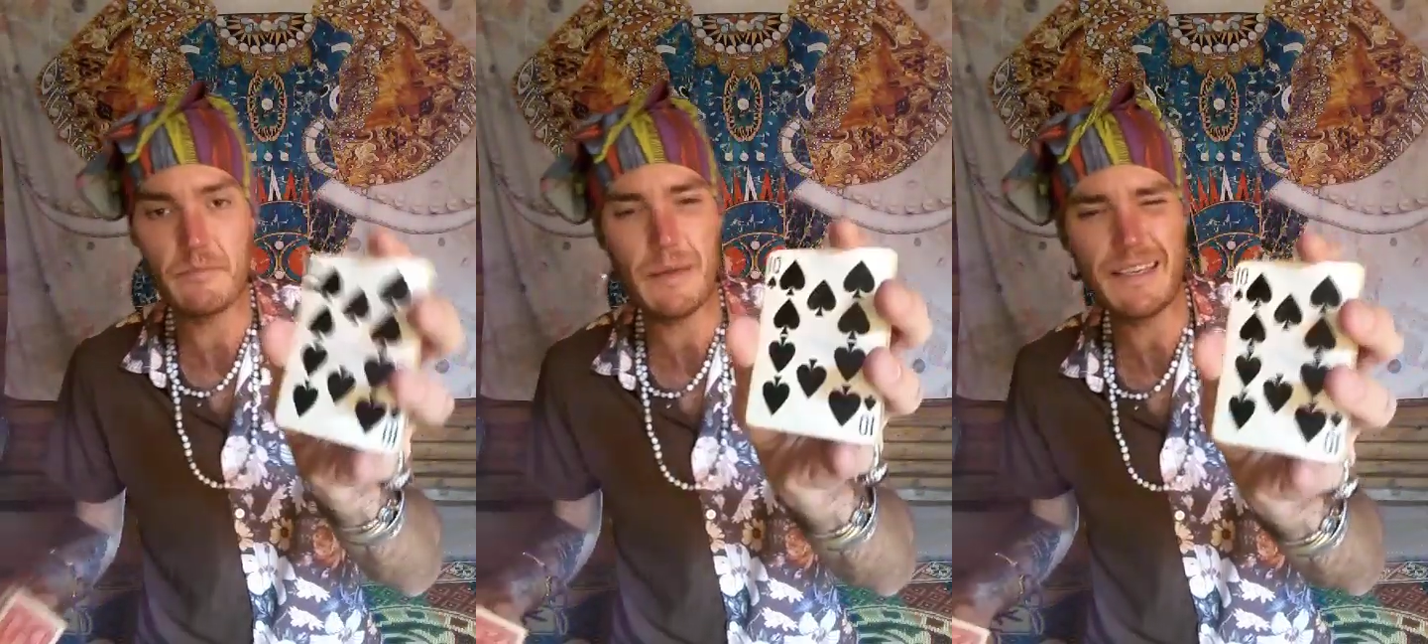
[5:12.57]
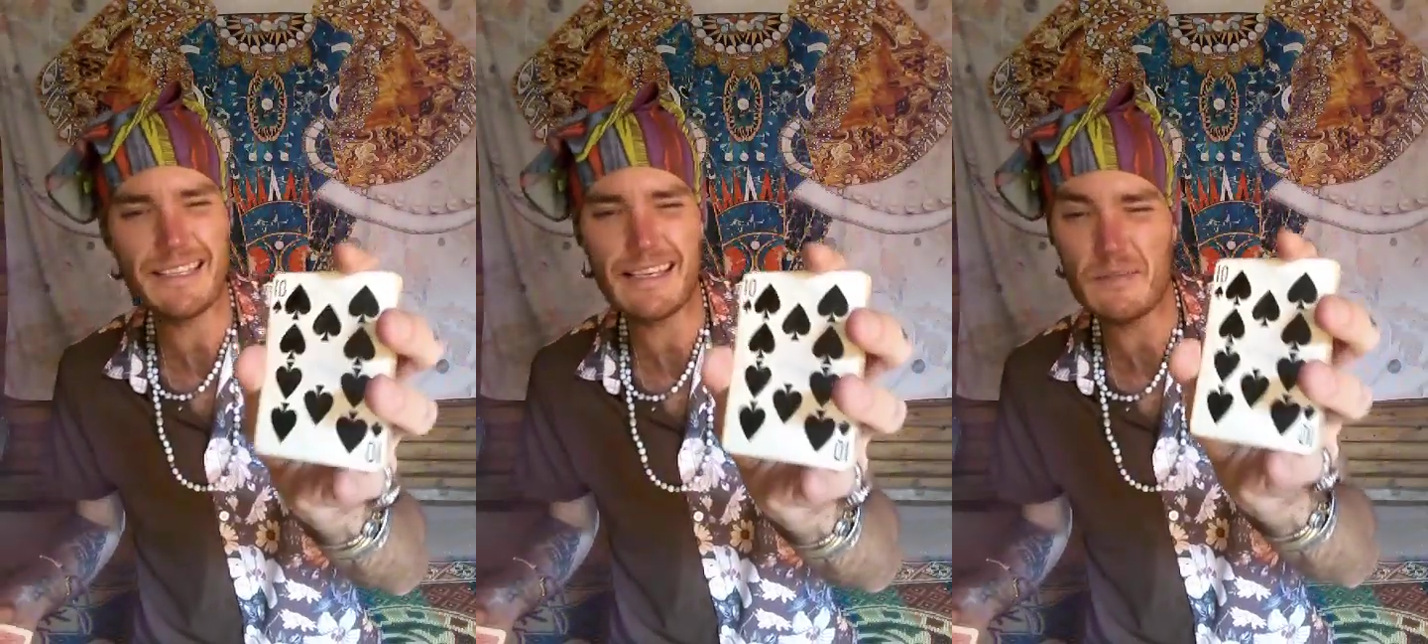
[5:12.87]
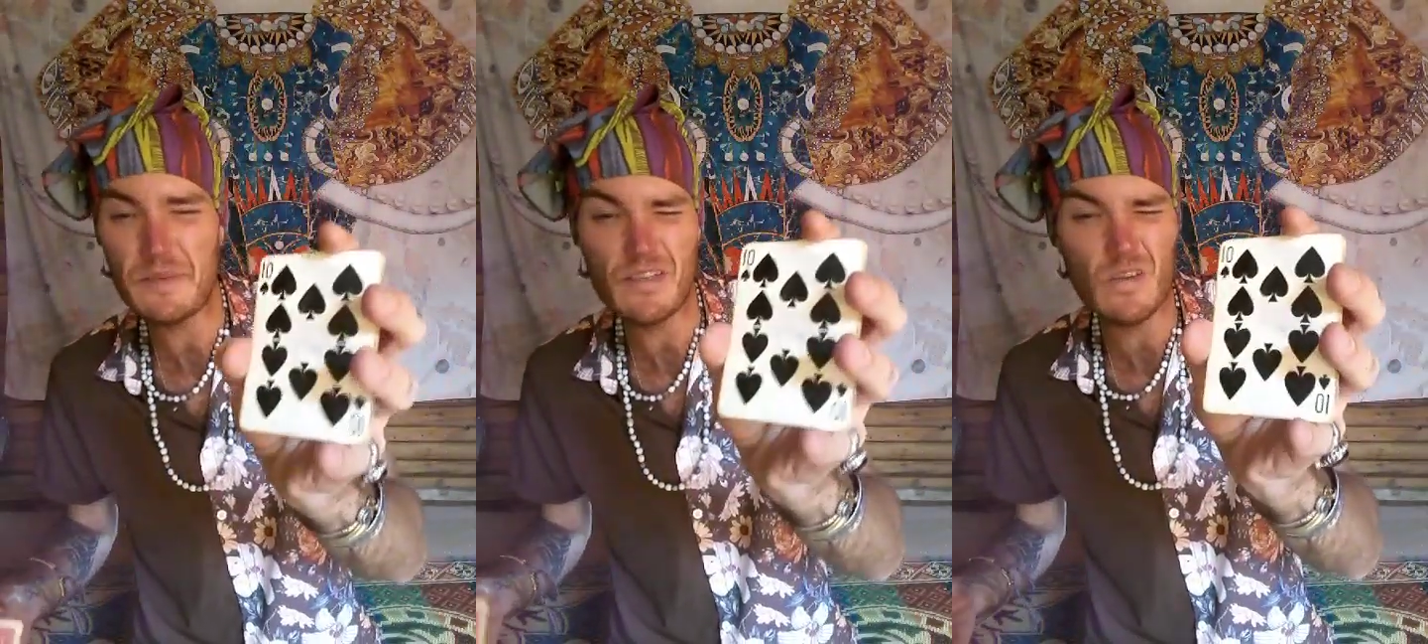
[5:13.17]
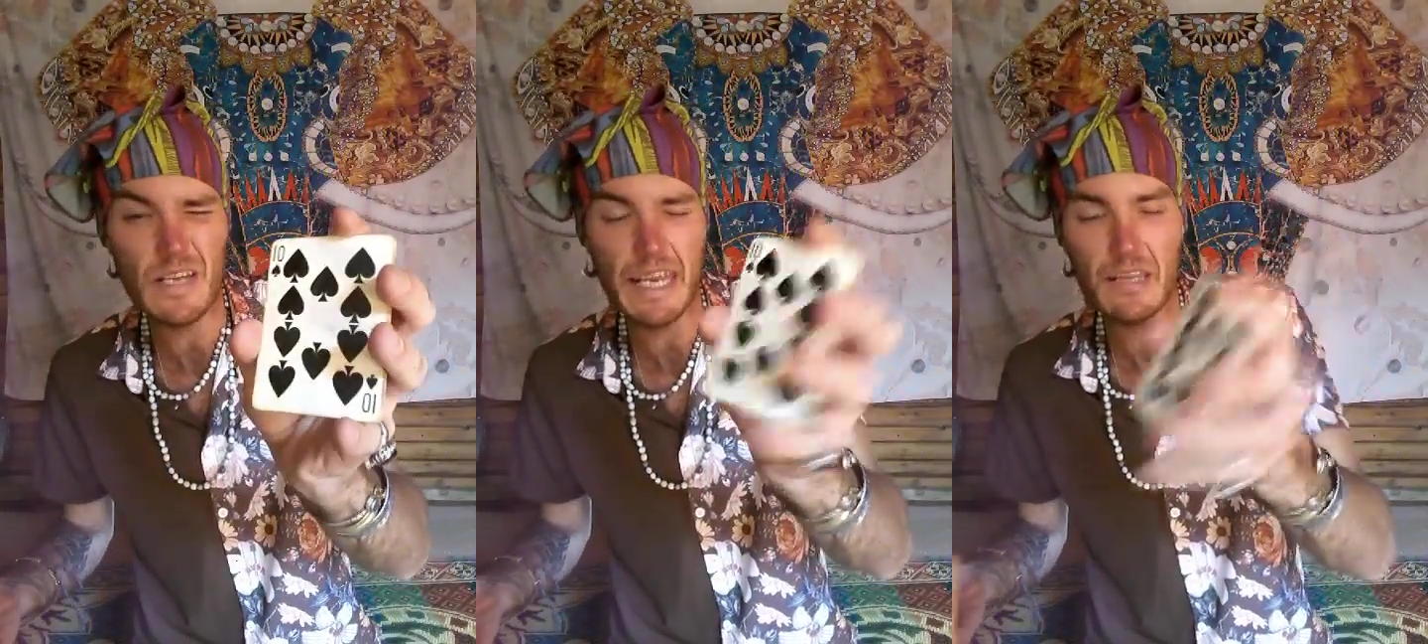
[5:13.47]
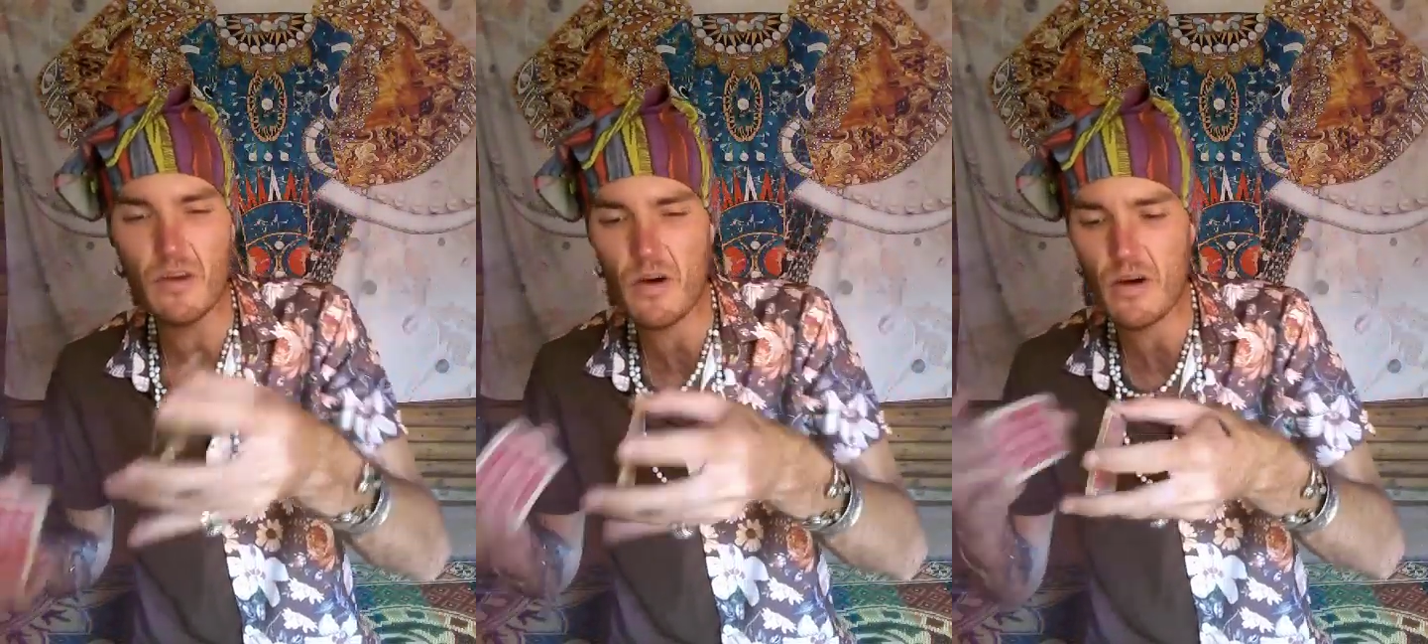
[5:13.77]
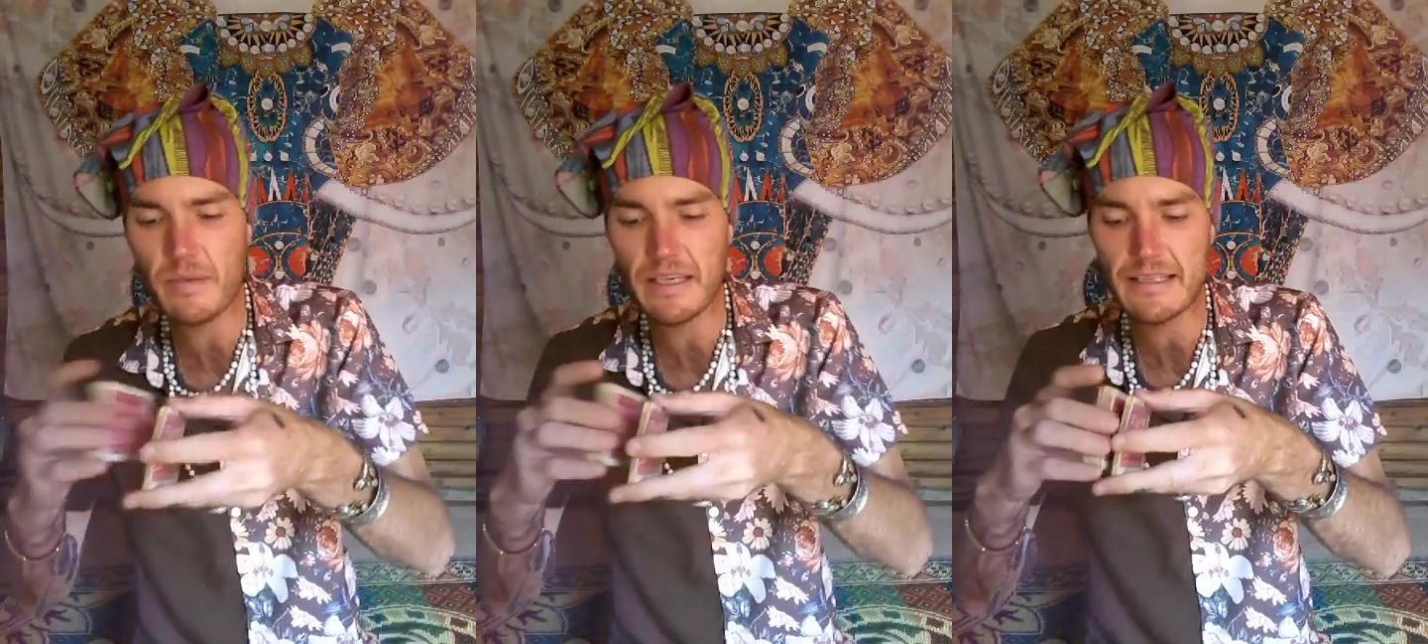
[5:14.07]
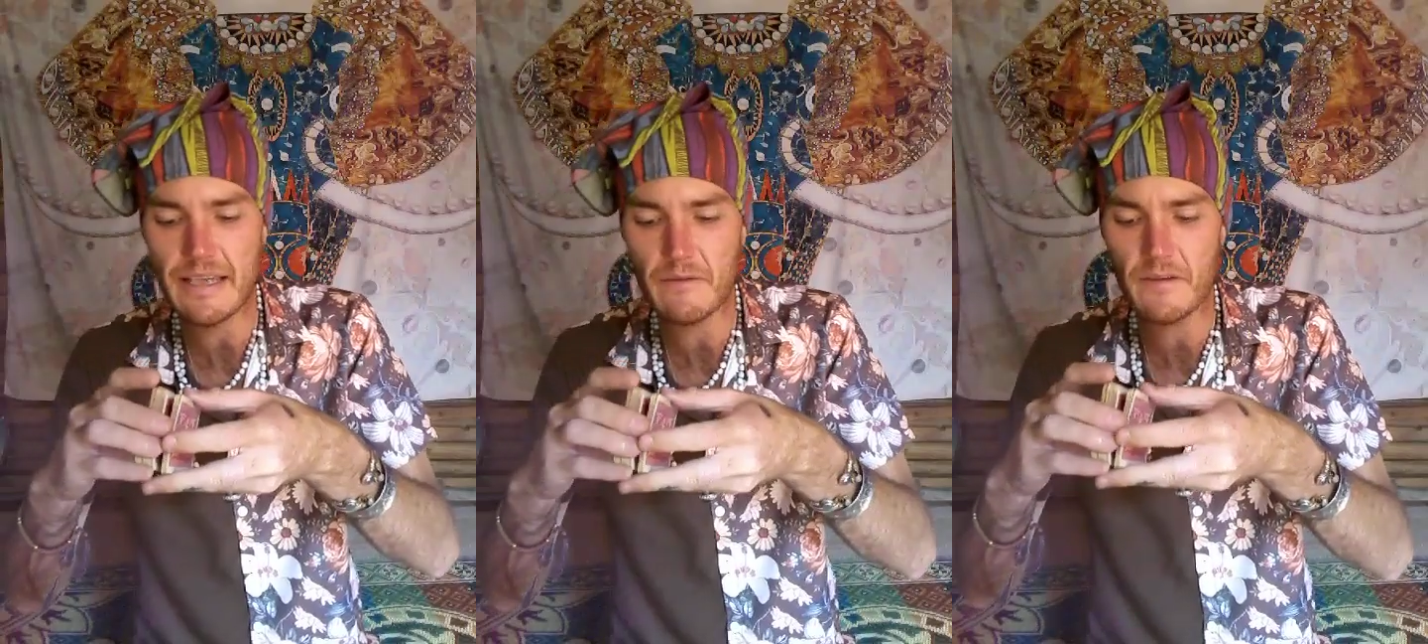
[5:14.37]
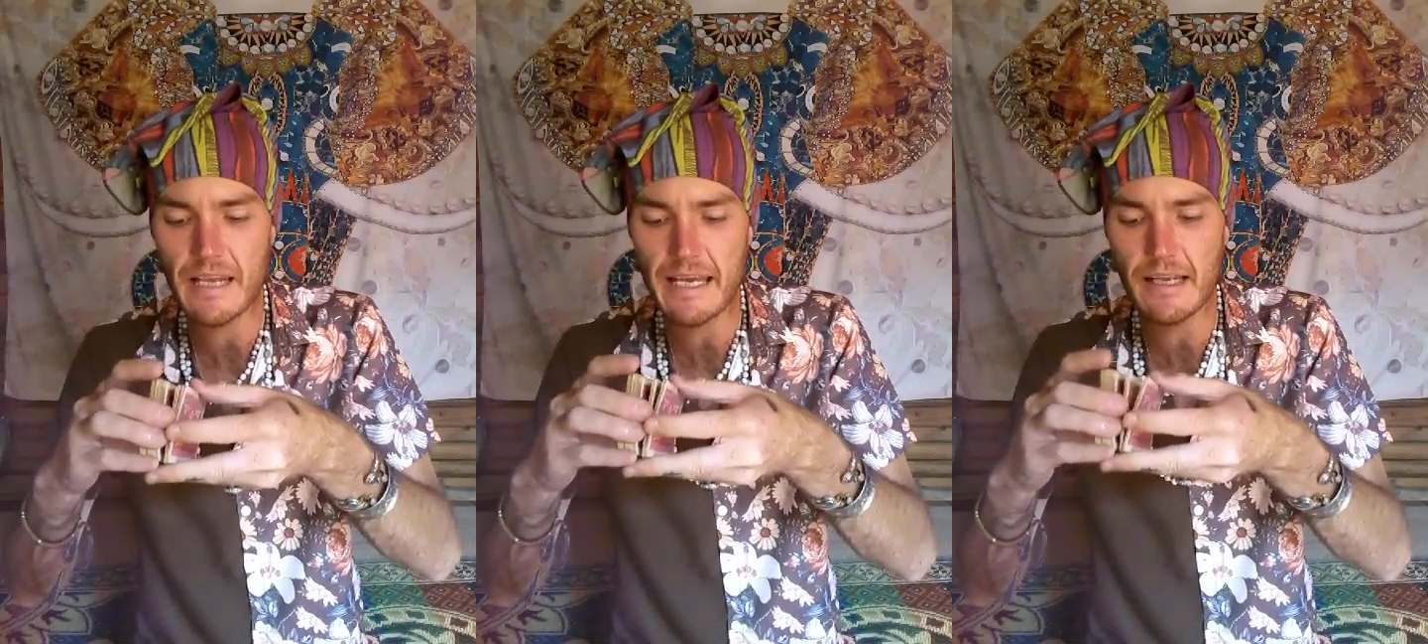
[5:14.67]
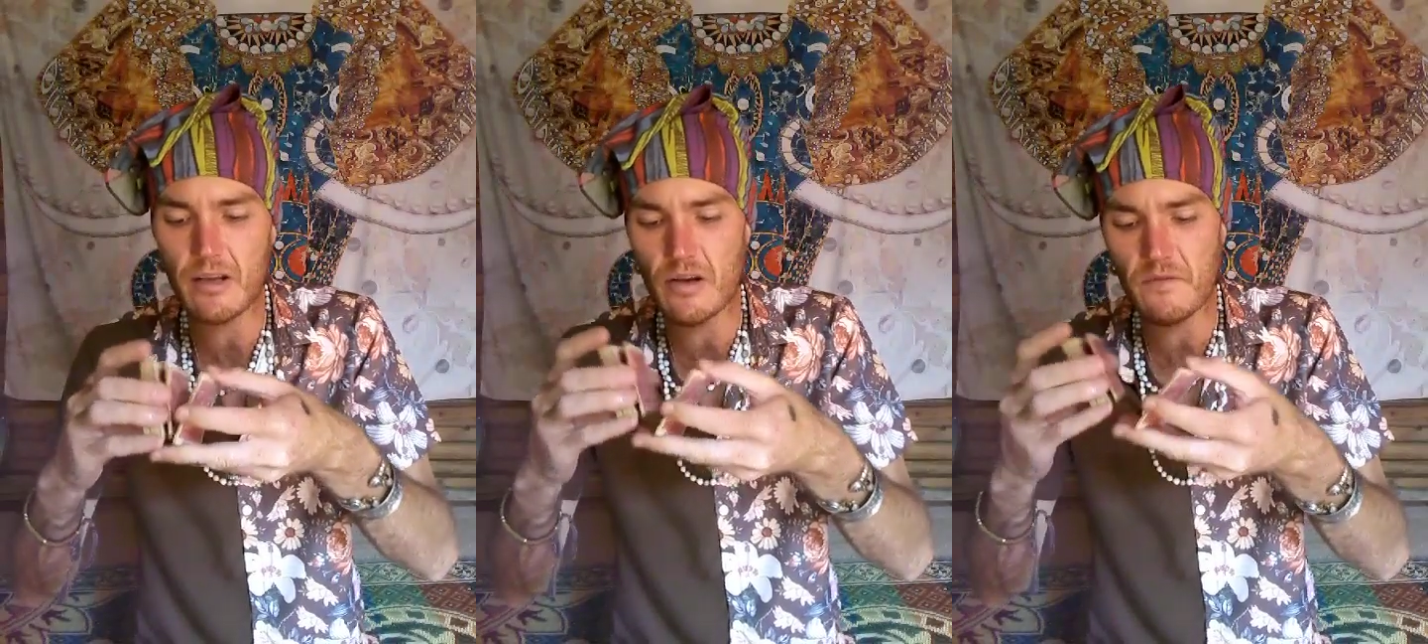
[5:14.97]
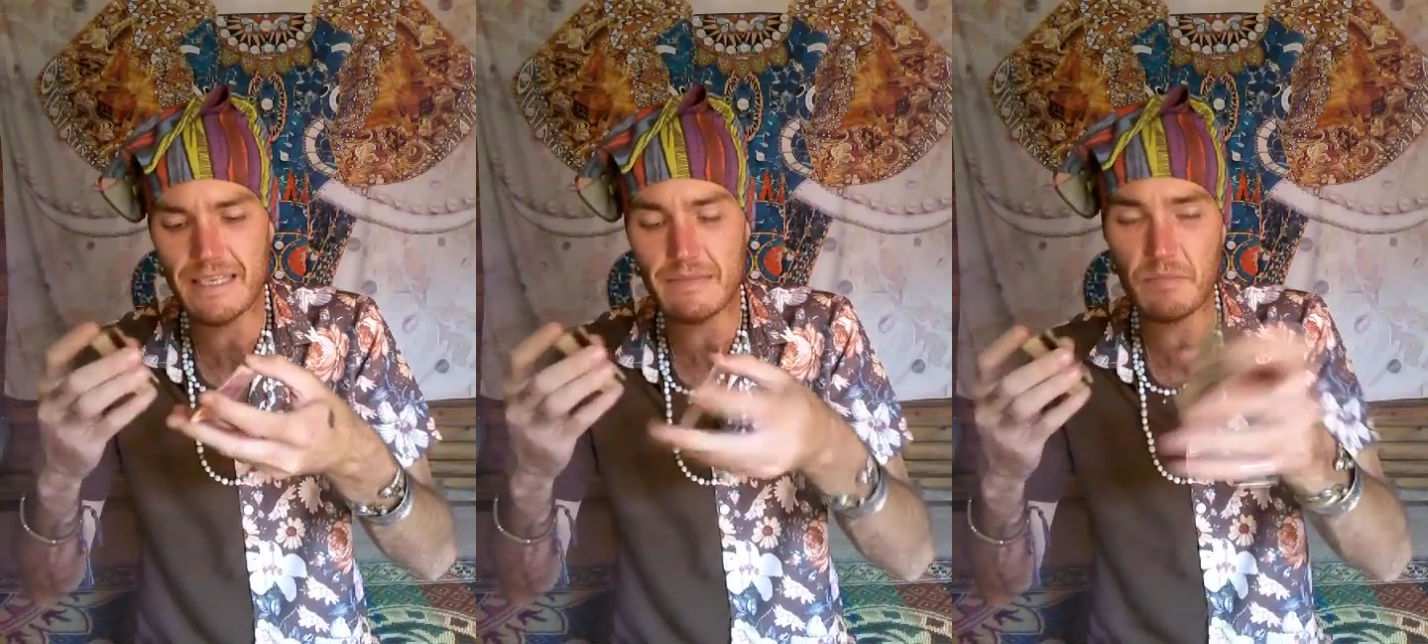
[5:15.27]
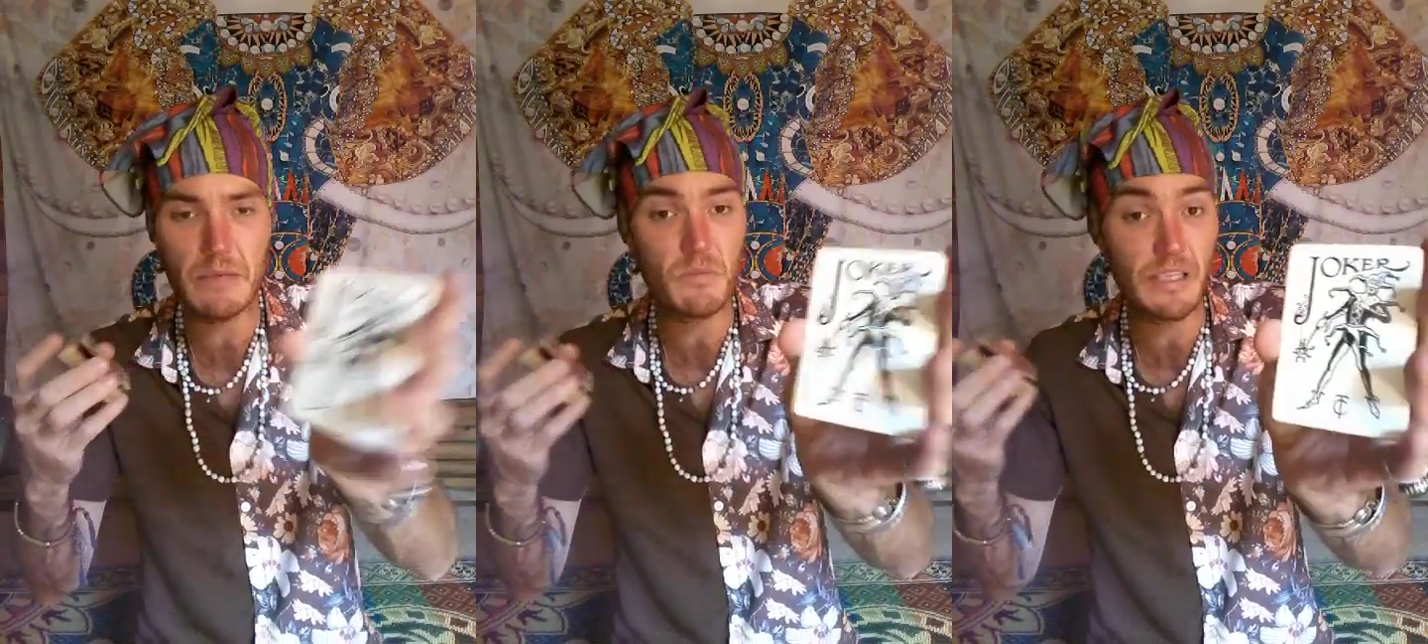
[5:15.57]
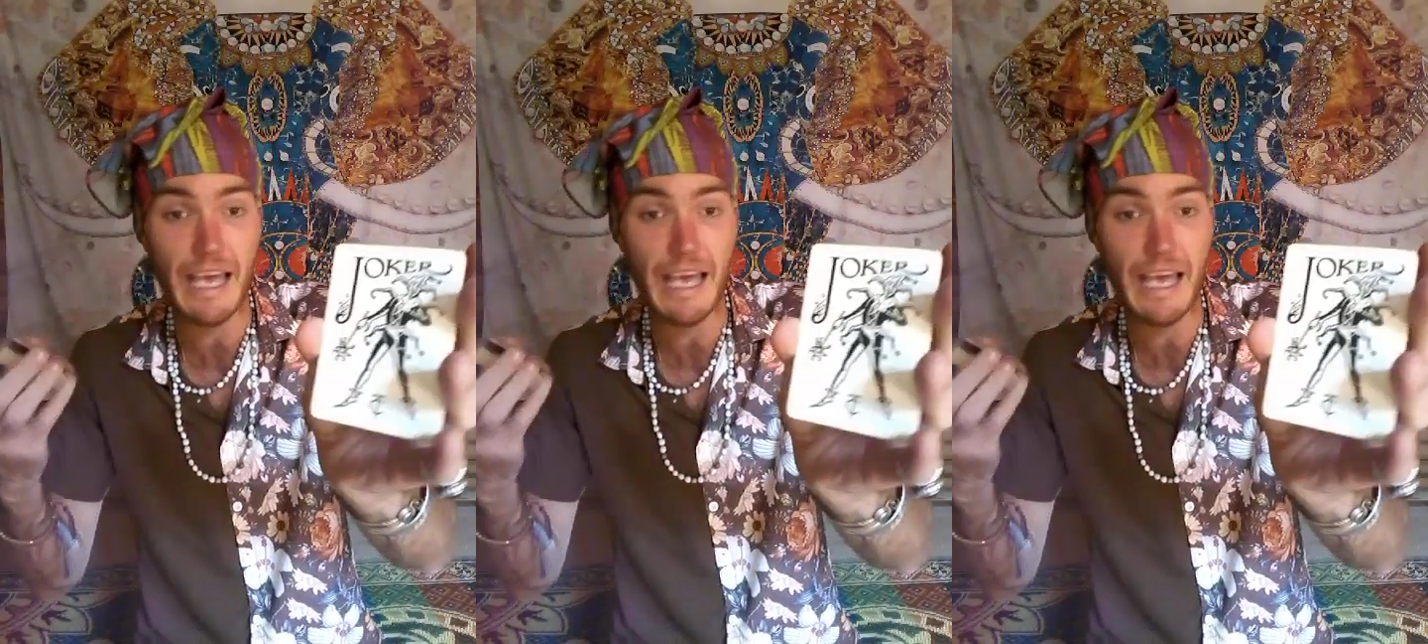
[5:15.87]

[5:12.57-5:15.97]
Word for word: maybe it's a little bit too late though, because I feel like a lot of these people.